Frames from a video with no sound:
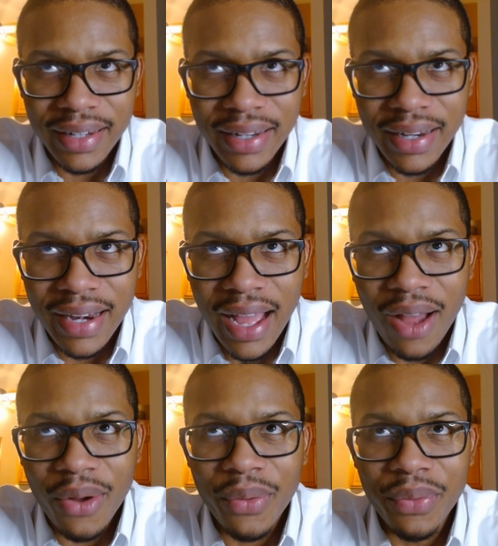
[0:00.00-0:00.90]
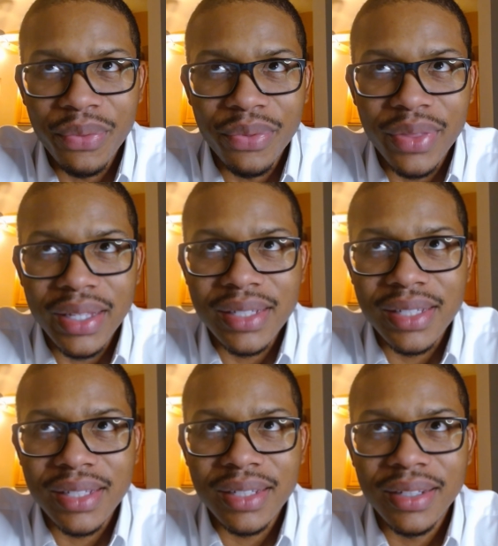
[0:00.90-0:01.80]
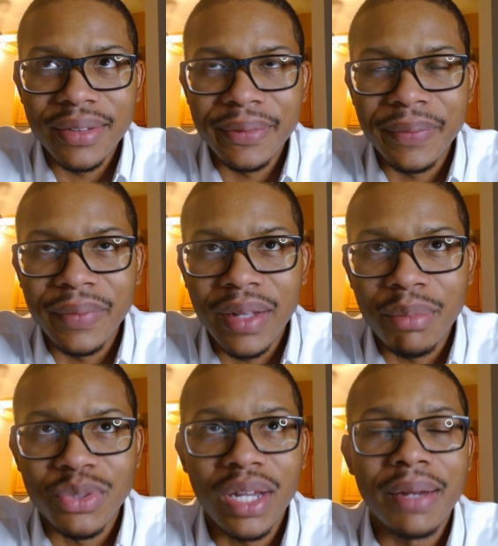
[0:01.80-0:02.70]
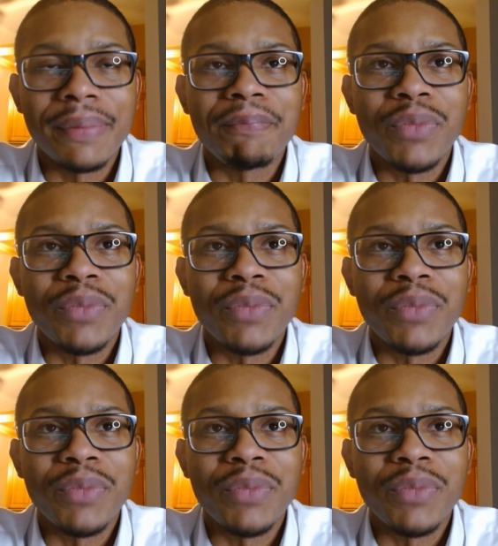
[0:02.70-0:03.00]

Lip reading: Now, I'm trying to